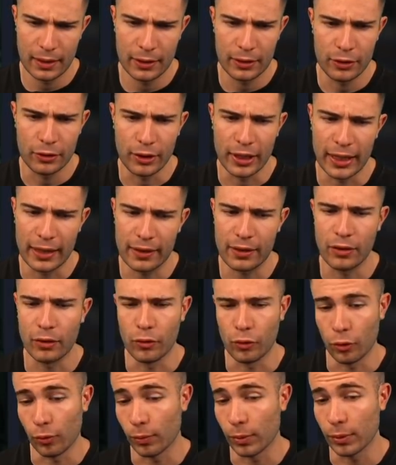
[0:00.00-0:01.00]
You get the
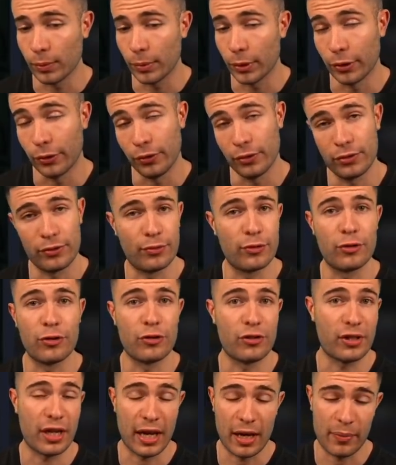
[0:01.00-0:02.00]
normal bonus, which
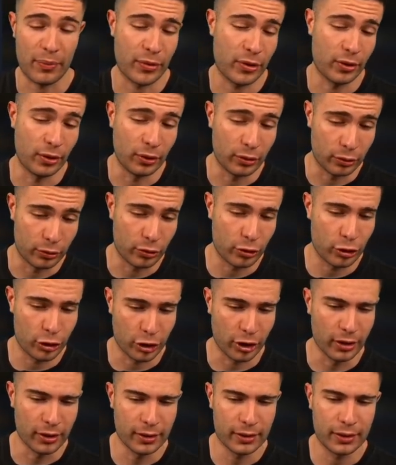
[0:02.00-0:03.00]
is absolute
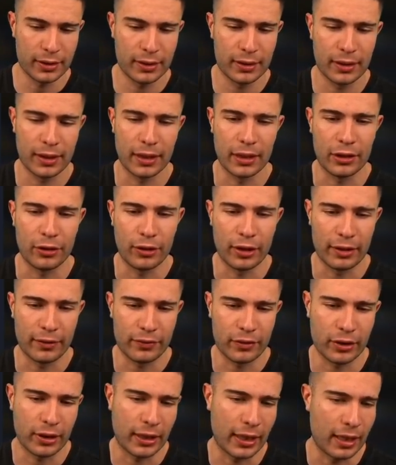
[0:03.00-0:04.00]
shit, and you have
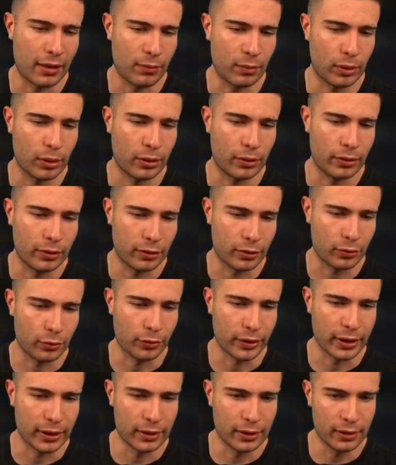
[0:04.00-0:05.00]
to gamble on this
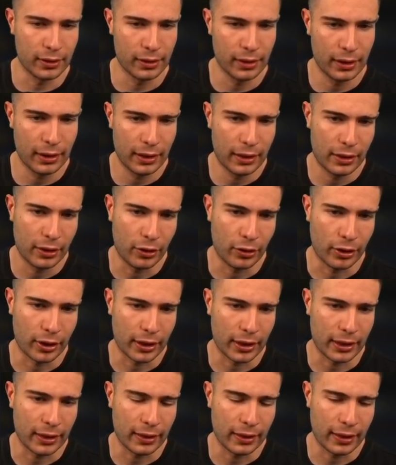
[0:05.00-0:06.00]
wheel. You can
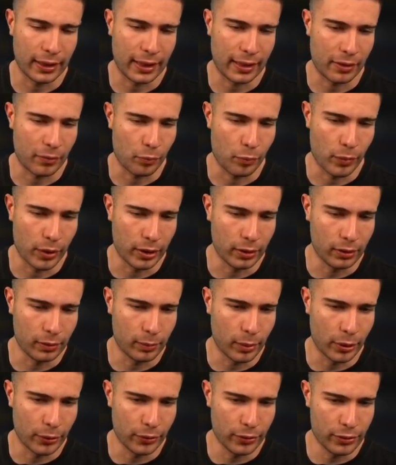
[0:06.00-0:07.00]
either get a middle
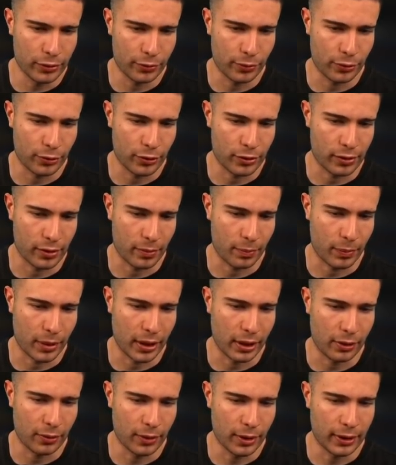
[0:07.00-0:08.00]
bonus, which is the
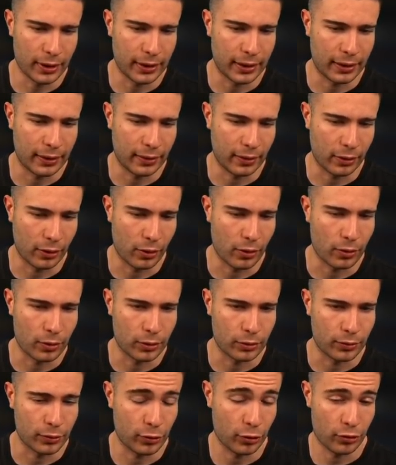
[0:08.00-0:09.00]
pink one, and then the gold,
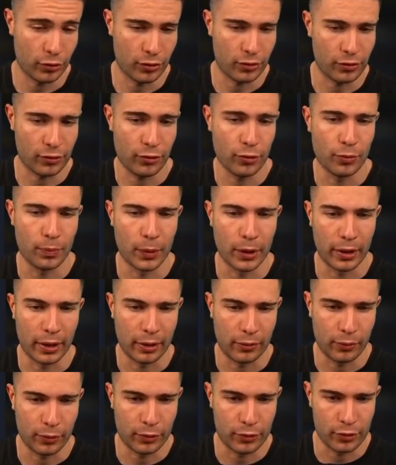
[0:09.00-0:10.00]
which is the super
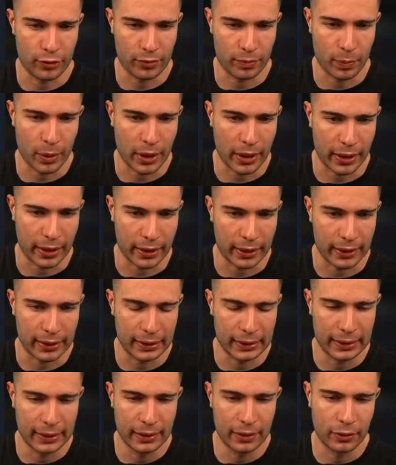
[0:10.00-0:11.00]
that we're just buying.
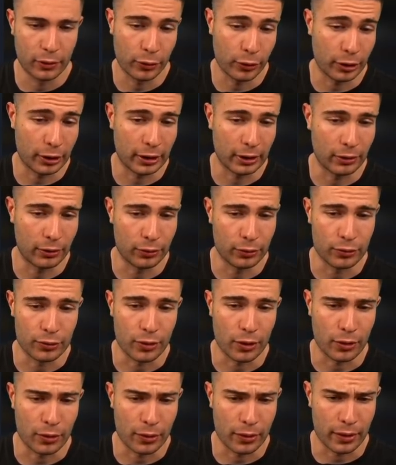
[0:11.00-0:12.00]
Or you can lose the
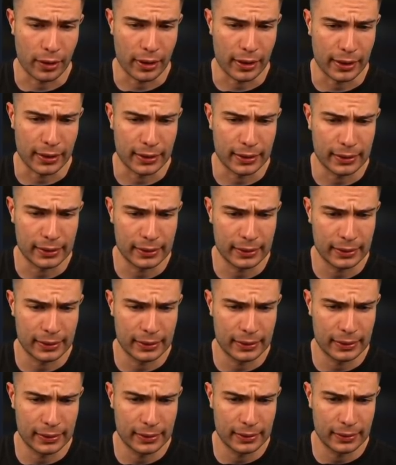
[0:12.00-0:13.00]
whole thing.
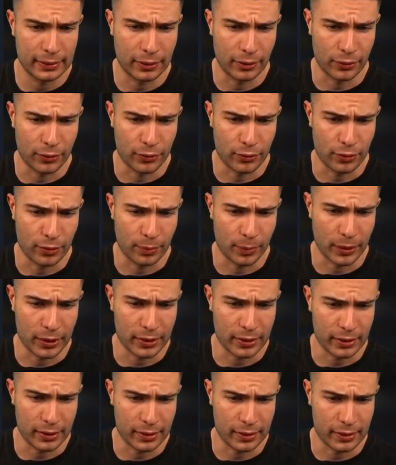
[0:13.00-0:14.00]
Don't rip
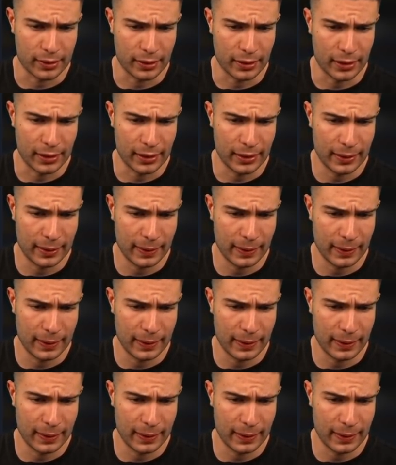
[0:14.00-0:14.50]
us instantly.